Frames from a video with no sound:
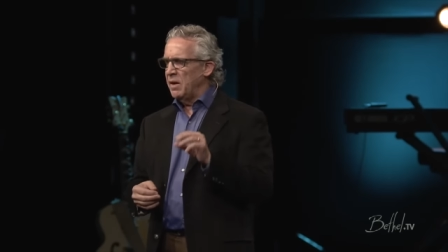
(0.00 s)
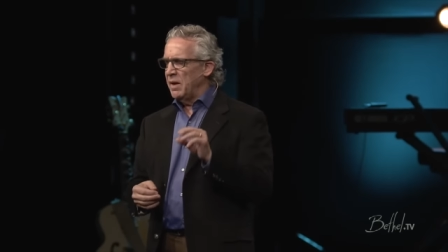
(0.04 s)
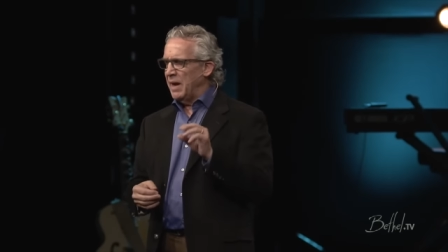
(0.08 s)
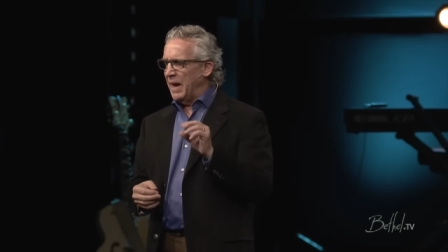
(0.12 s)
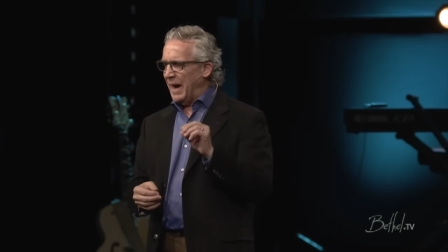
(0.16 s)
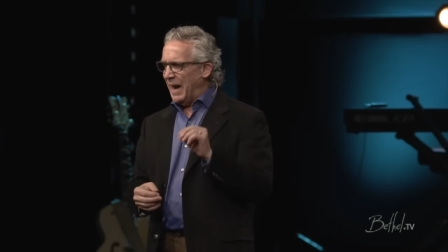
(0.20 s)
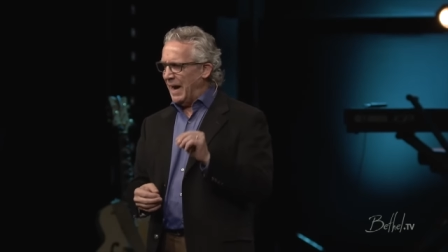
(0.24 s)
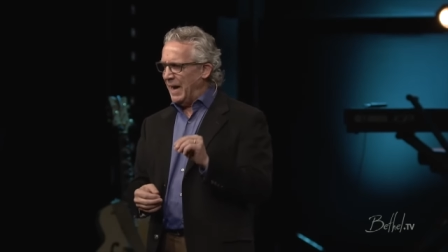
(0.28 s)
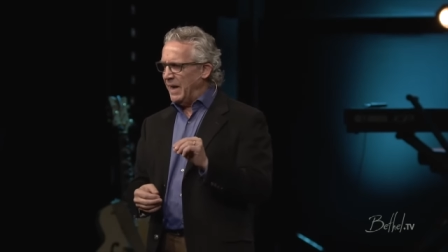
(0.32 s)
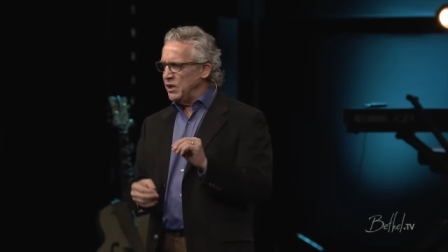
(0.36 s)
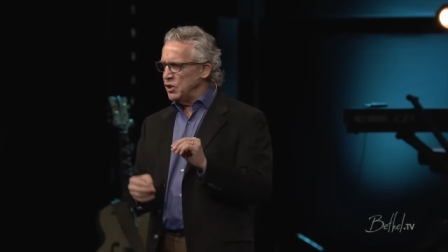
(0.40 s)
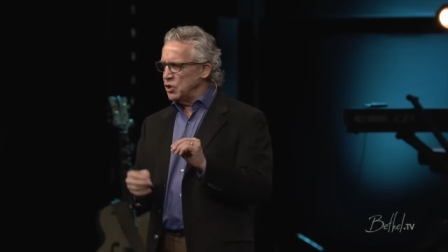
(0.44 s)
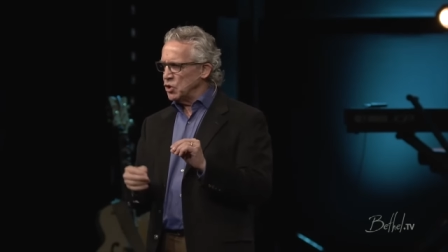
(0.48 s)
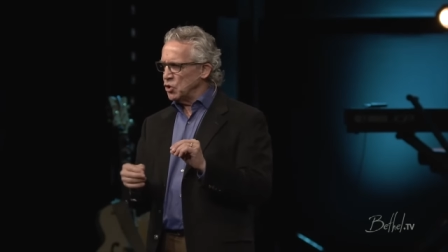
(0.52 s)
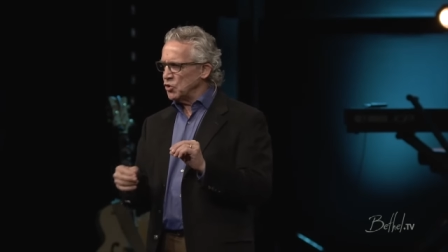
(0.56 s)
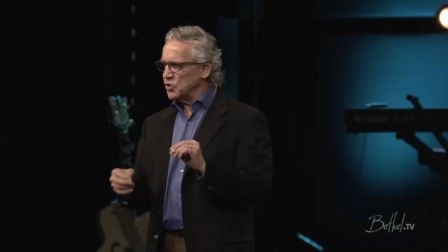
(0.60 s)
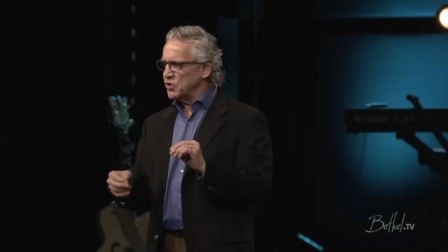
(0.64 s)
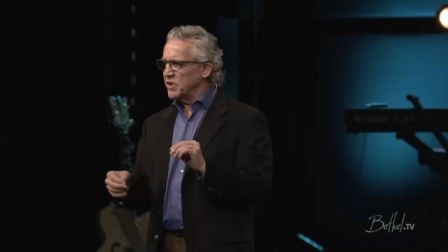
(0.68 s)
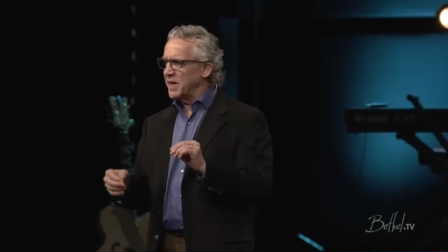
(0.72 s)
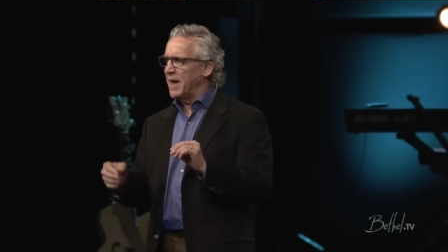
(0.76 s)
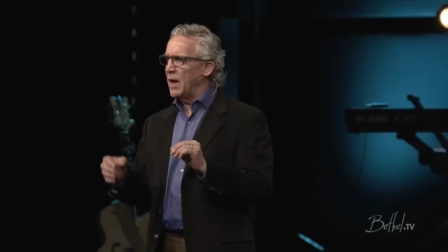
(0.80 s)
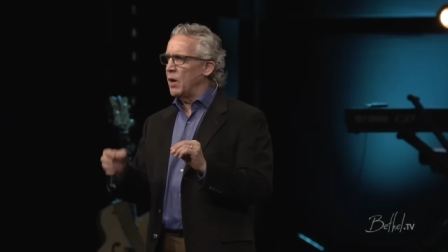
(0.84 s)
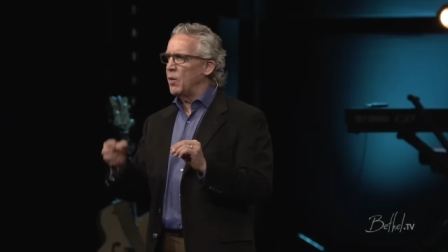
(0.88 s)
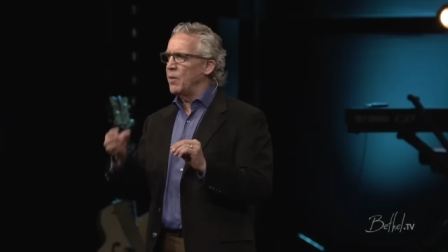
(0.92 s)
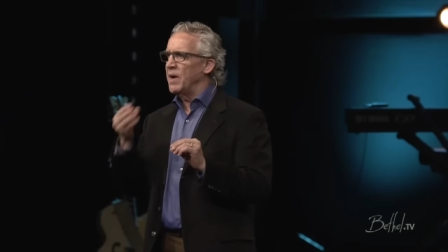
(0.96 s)
angels
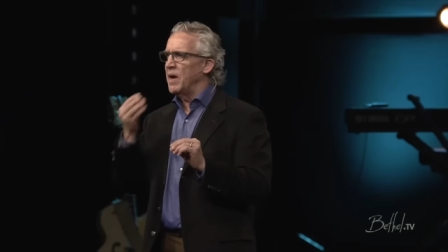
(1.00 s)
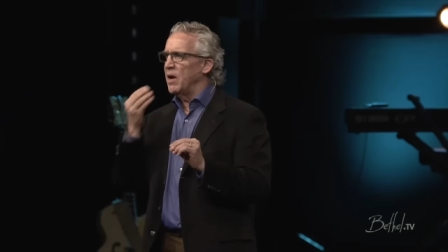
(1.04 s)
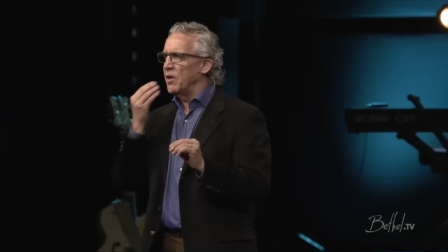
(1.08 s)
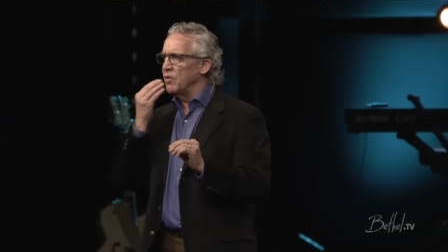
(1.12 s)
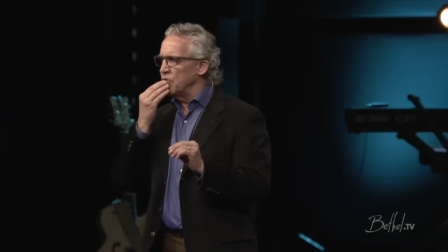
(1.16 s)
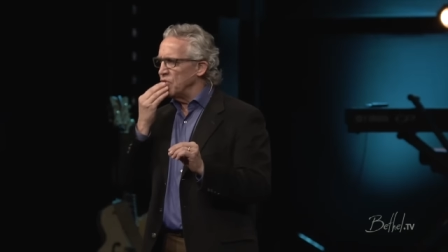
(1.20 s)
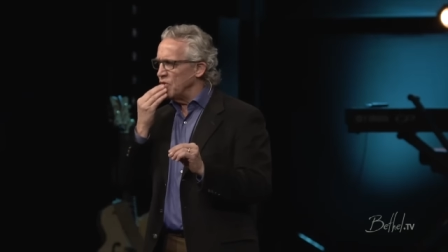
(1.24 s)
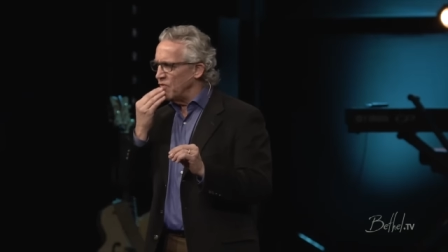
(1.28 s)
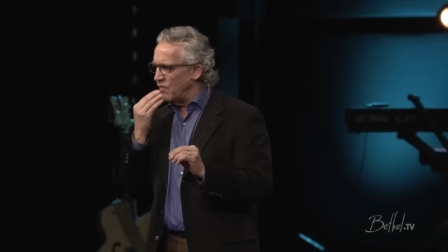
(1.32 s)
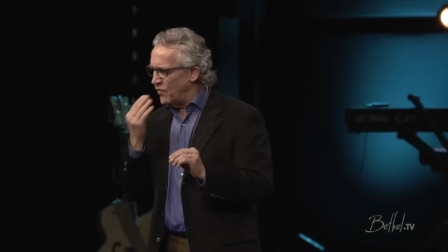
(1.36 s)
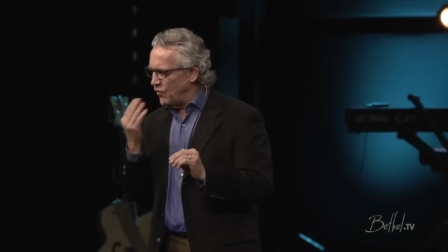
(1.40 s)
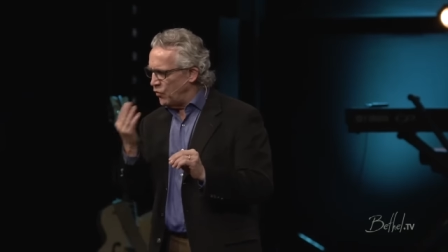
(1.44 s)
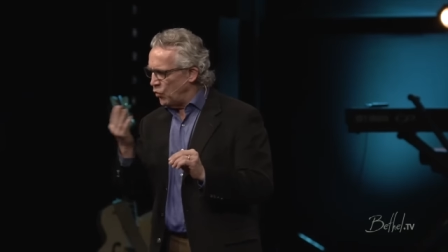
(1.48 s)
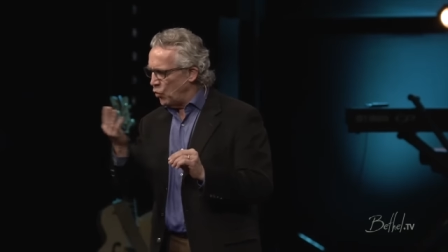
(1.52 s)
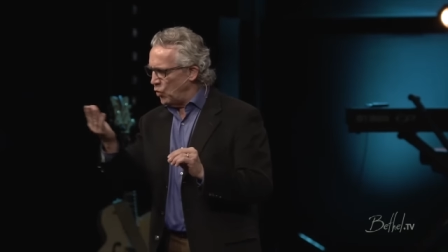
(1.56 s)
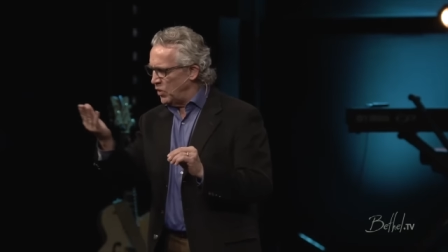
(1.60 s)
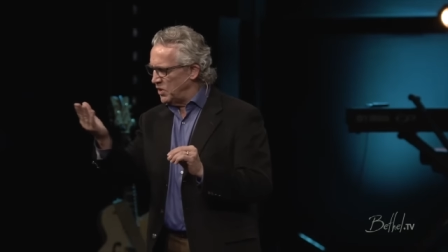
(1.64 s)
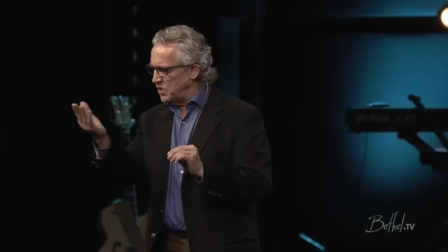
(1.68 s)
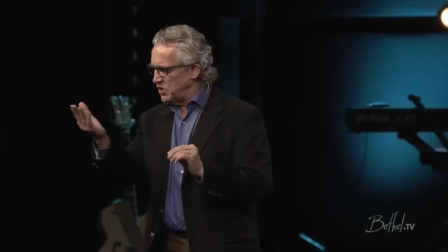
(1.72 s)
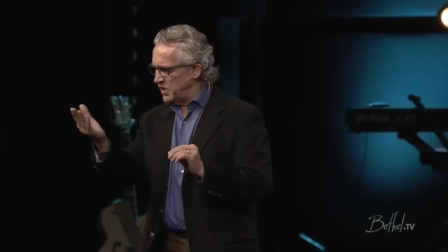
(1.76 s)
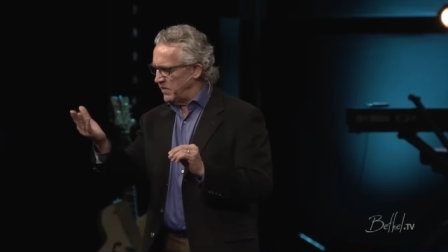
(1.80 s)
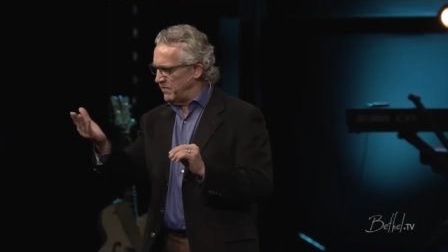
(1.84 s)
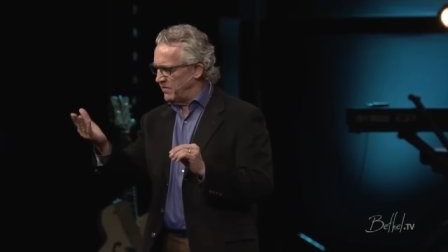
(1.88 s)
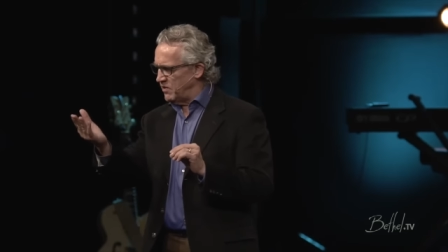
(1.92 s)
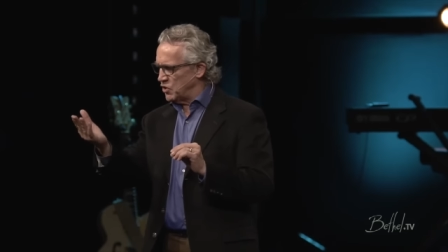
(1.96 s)
carry out the
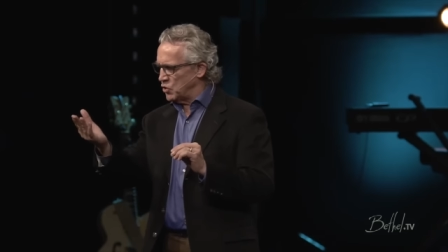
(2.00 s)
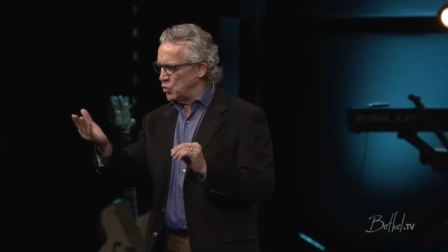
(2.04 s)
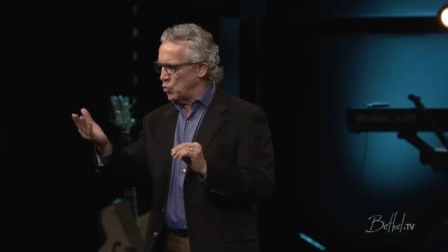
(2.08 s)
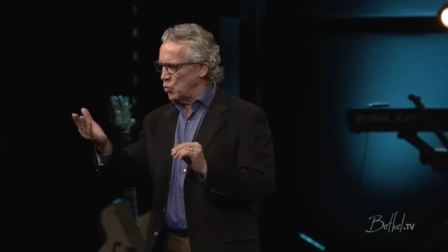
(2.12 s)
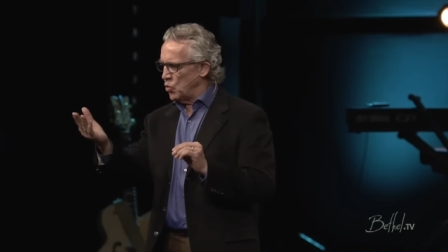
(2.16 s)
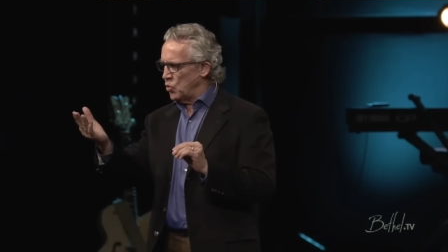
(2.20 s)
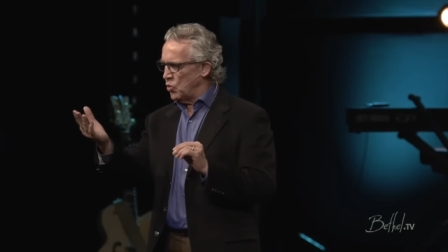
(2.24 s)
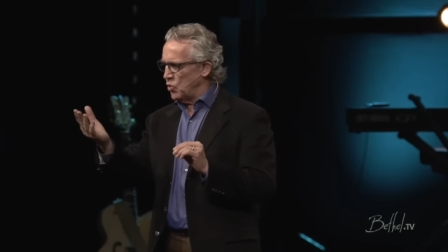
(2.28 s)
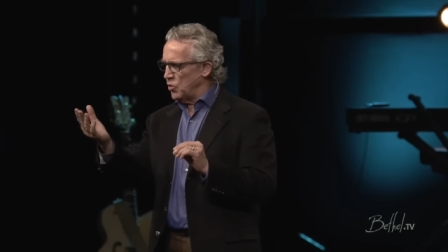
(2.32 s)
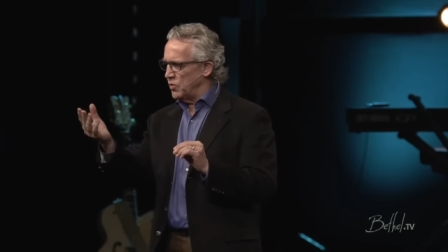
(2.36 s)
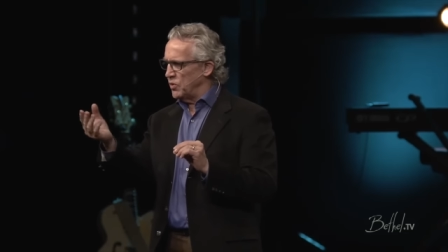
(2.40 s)
voice of his word.